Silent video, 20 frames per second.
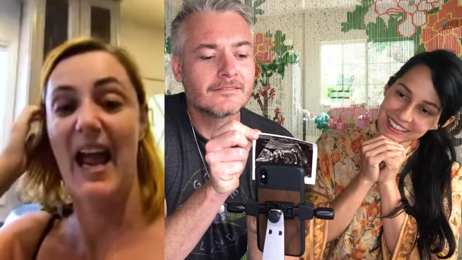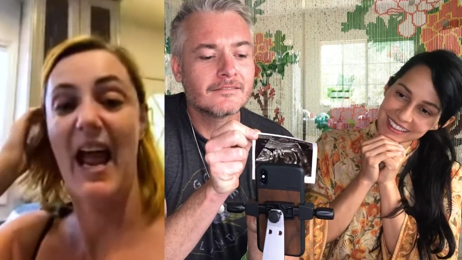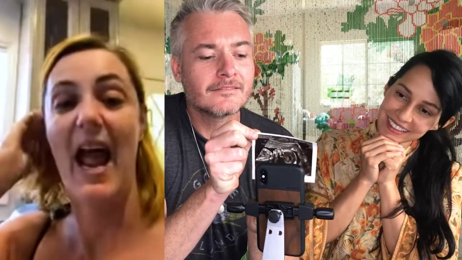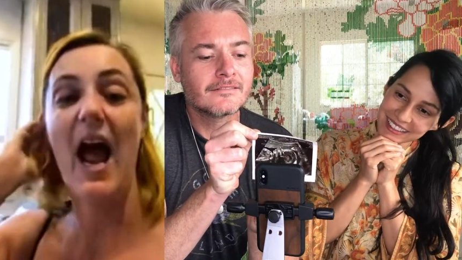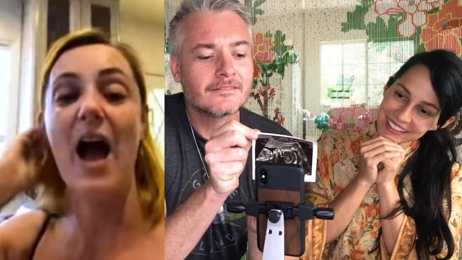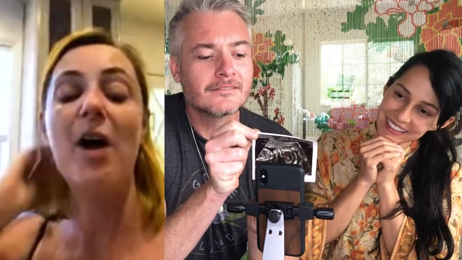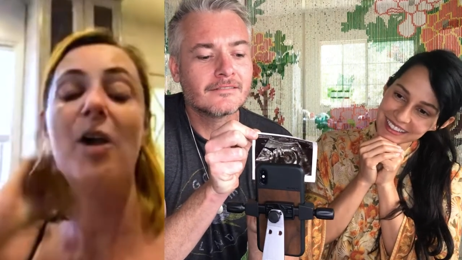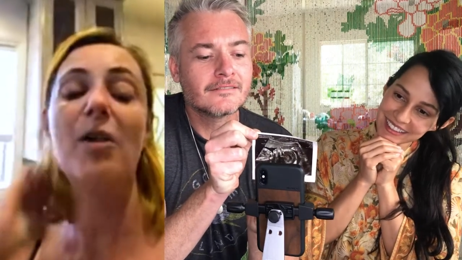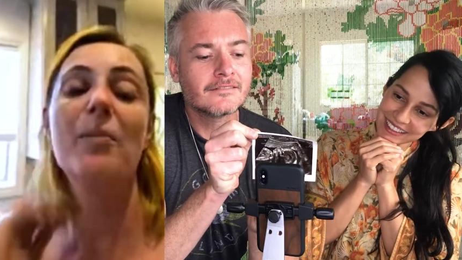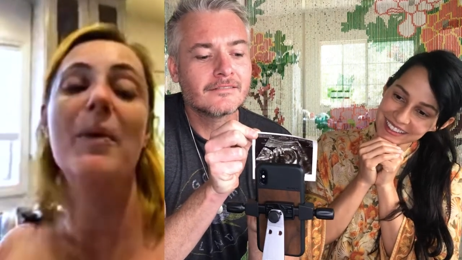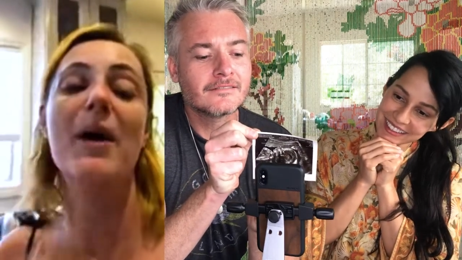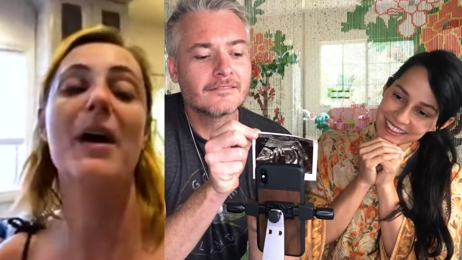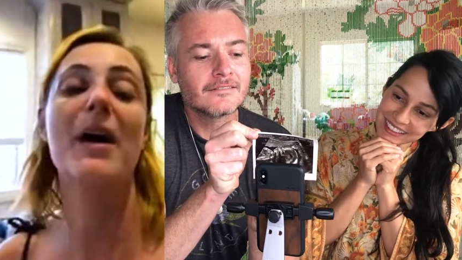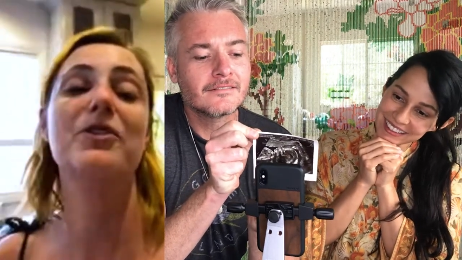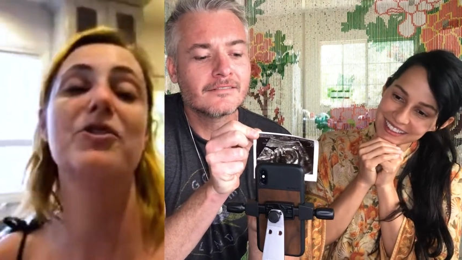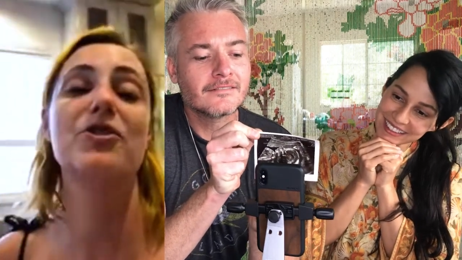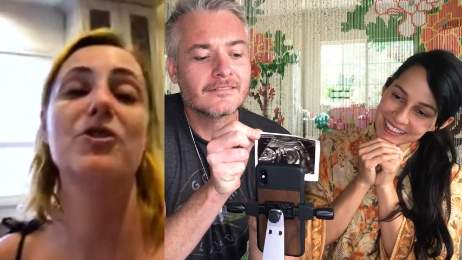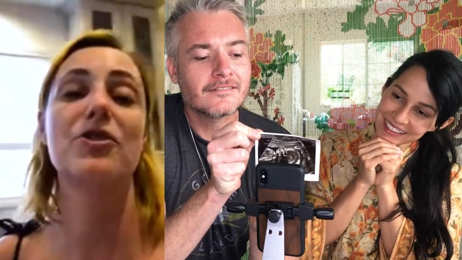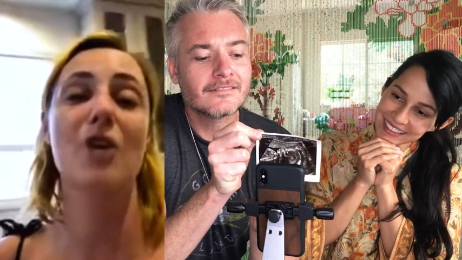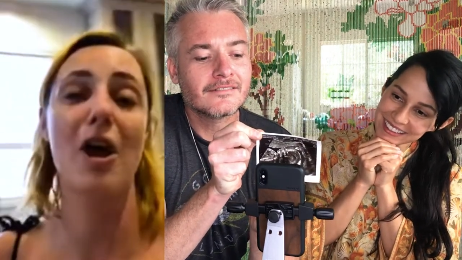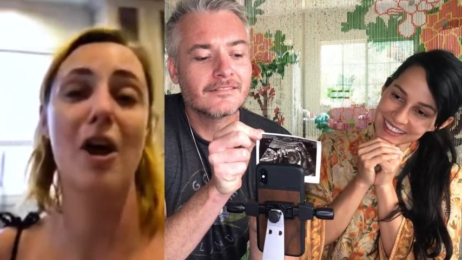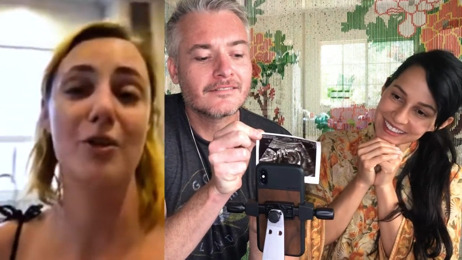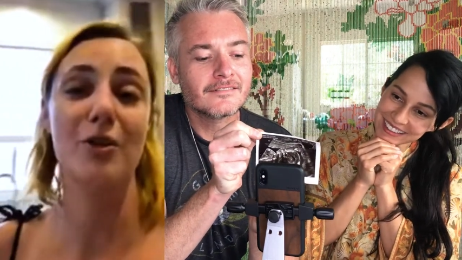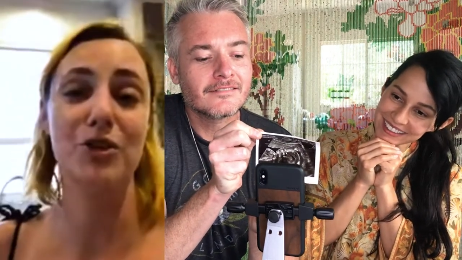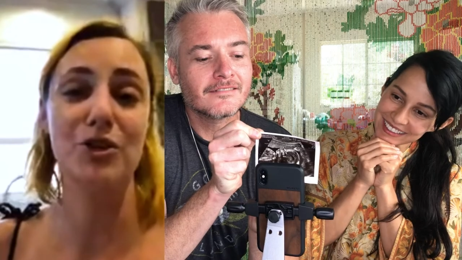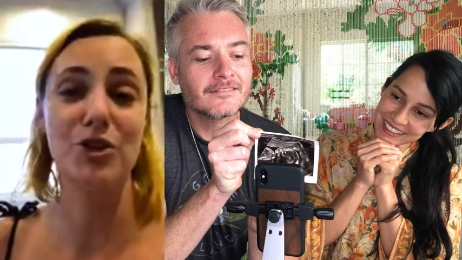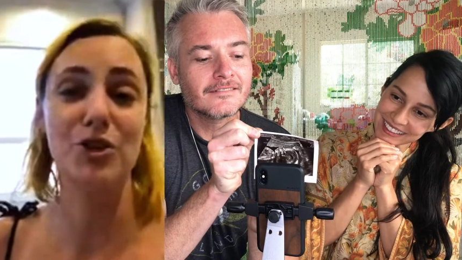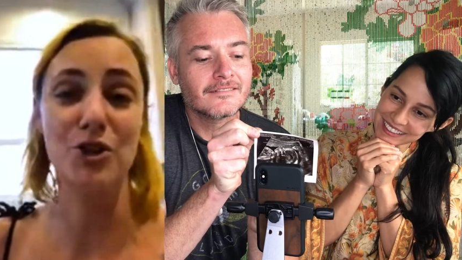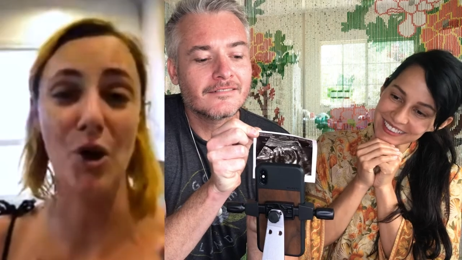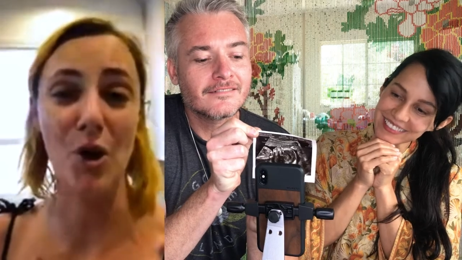Speaker 1: Alma uh,
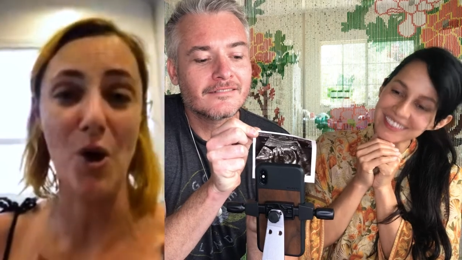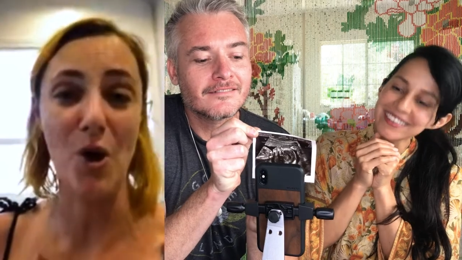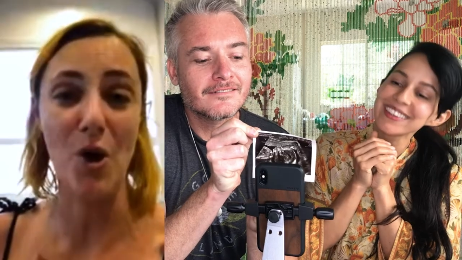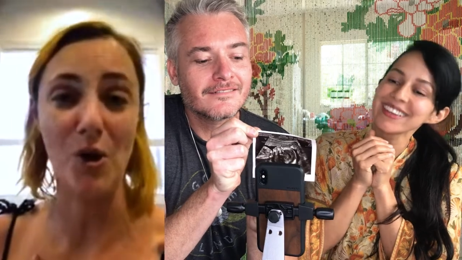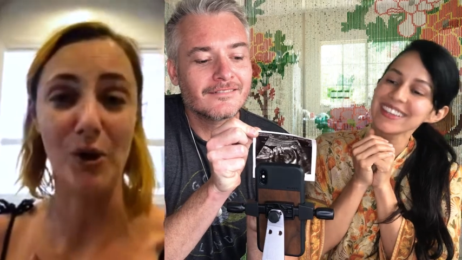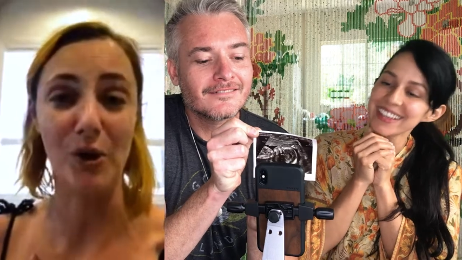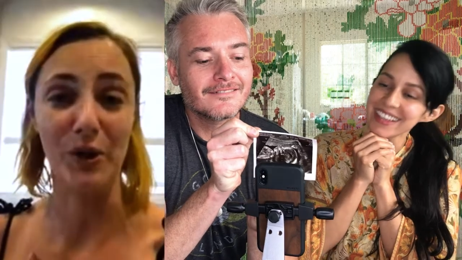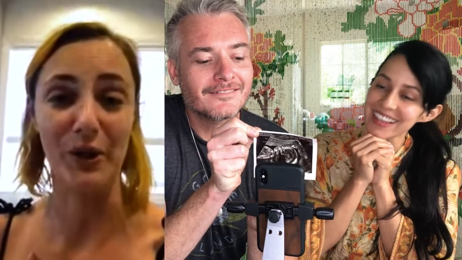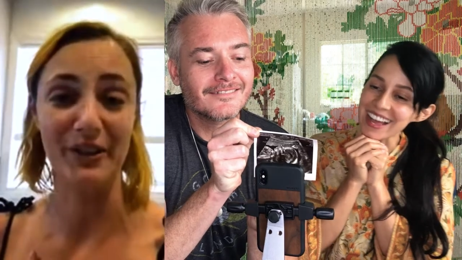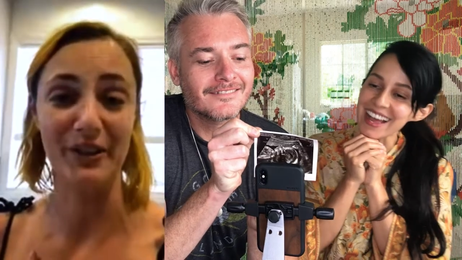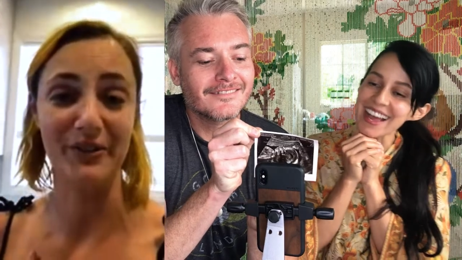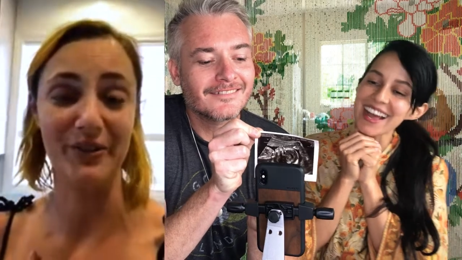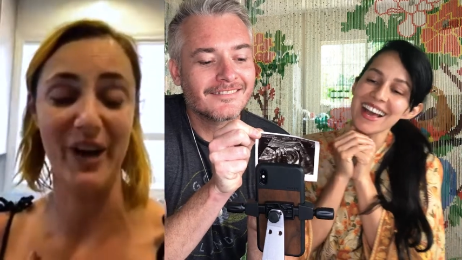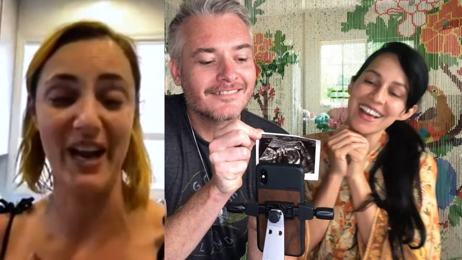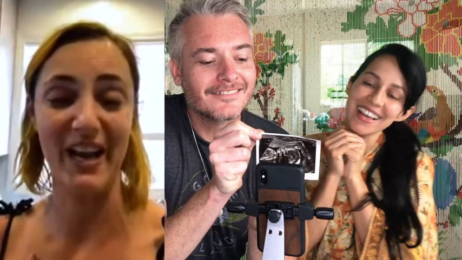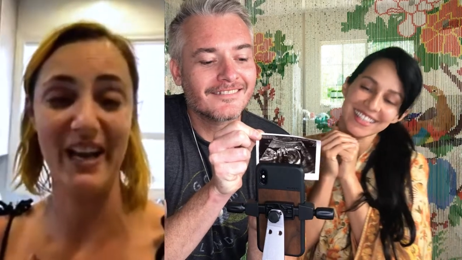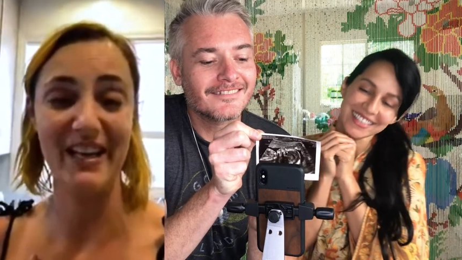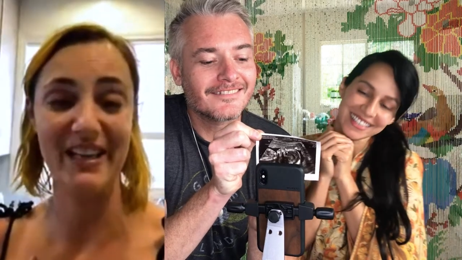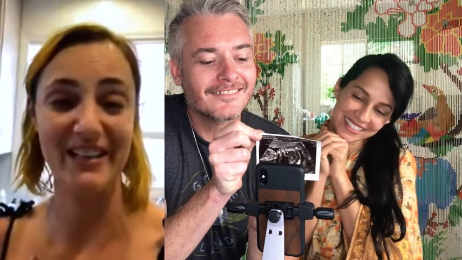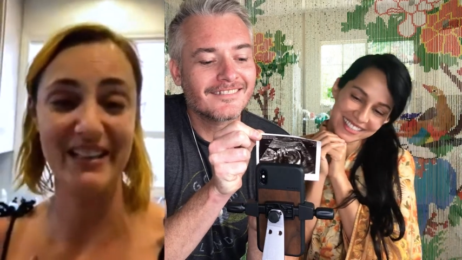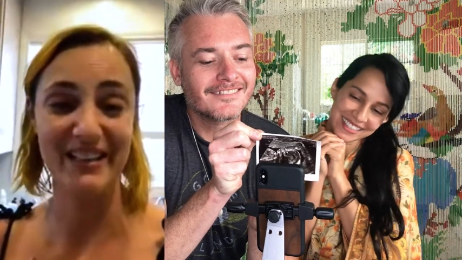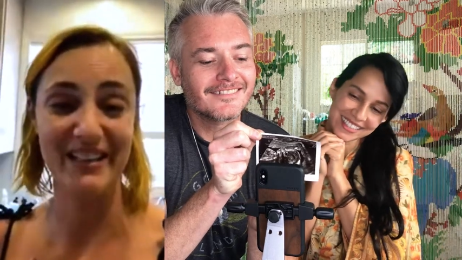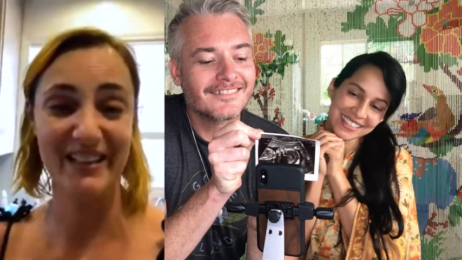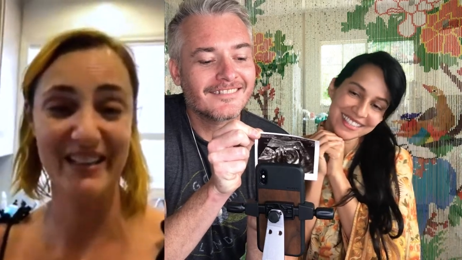Soul. Yes. Right?